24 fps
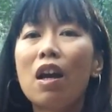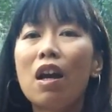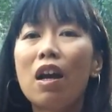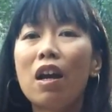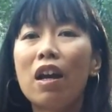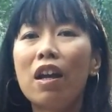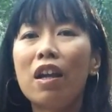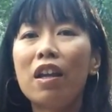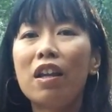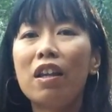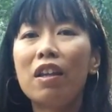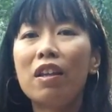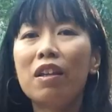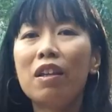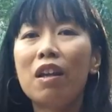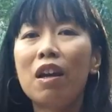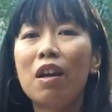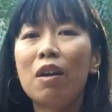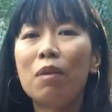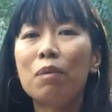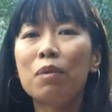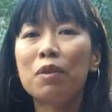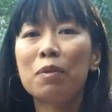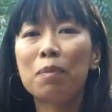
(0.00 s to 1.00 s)
I
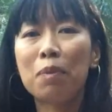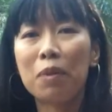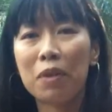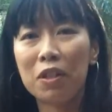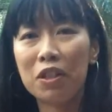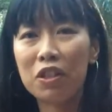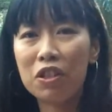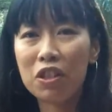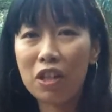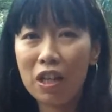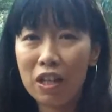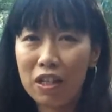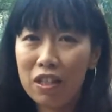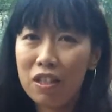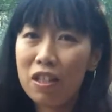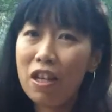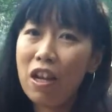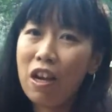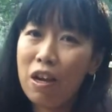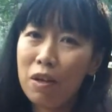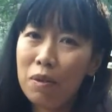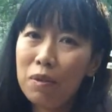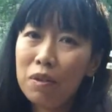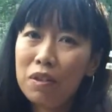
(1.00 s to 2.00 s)
uh, was born in
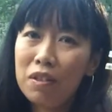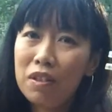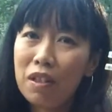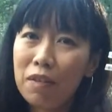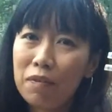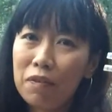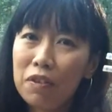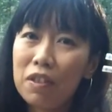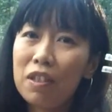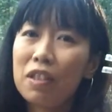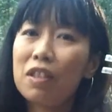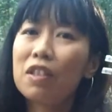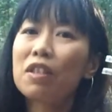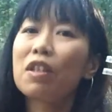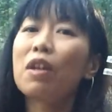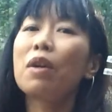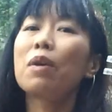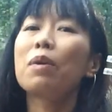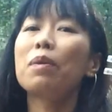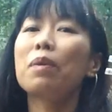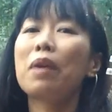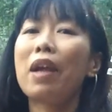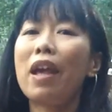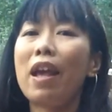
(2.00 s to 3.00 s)
Chinatown, San
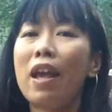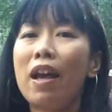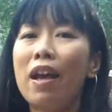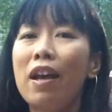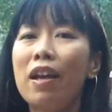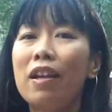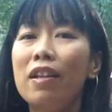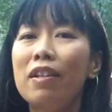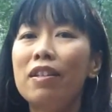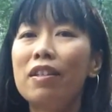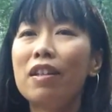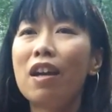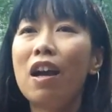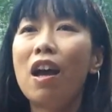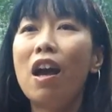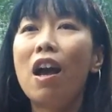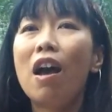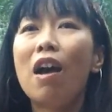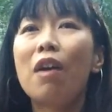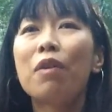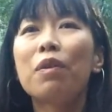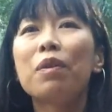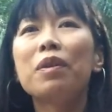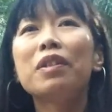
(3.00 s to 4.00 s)
Francisco, and
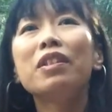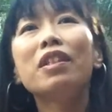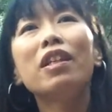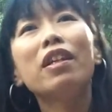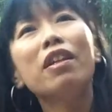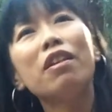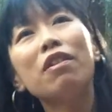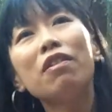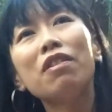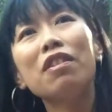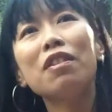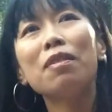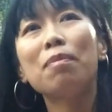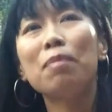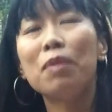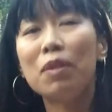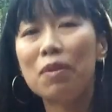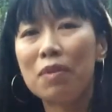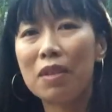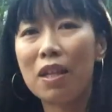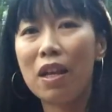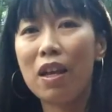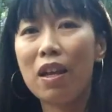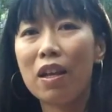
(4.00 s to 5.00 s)
I would always hear this
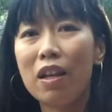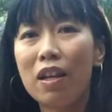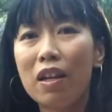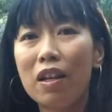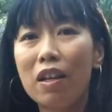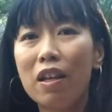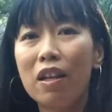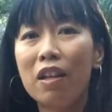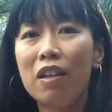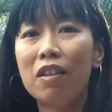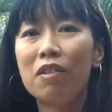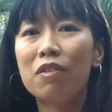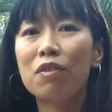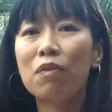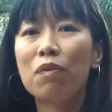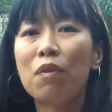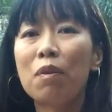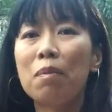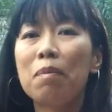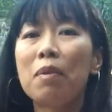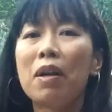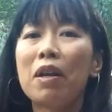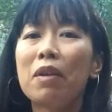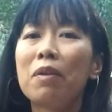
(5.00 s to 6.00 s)
music, and it's
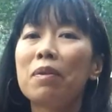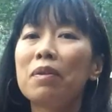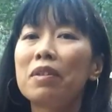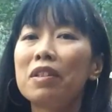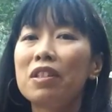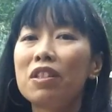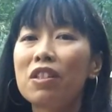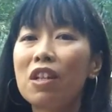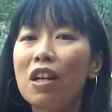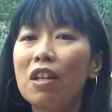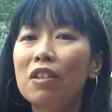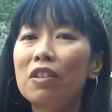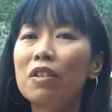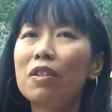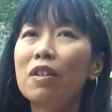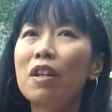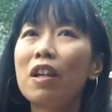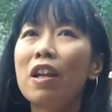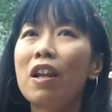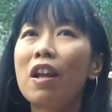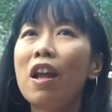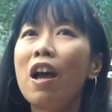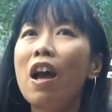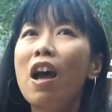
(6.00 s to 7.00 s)
from my early childhood.
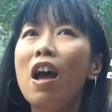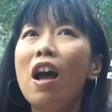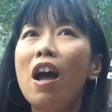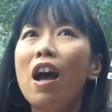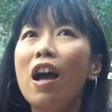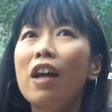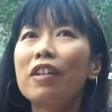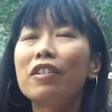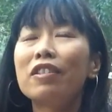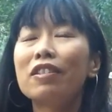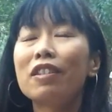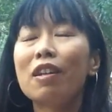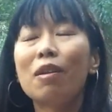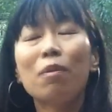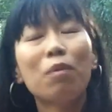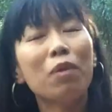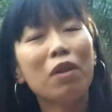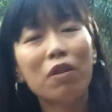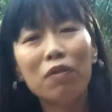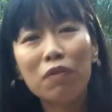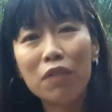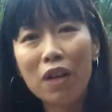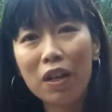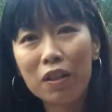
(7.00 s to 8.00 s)
And I just thought,
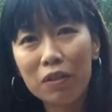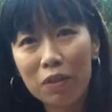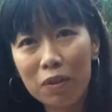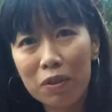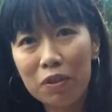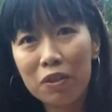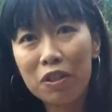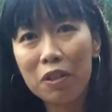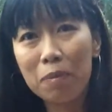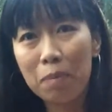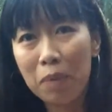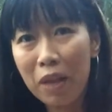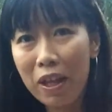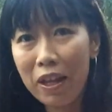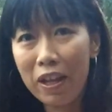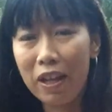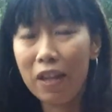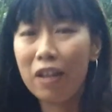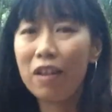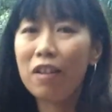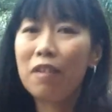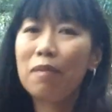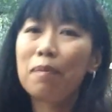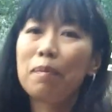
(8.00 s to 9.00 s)
what if I learned to play it?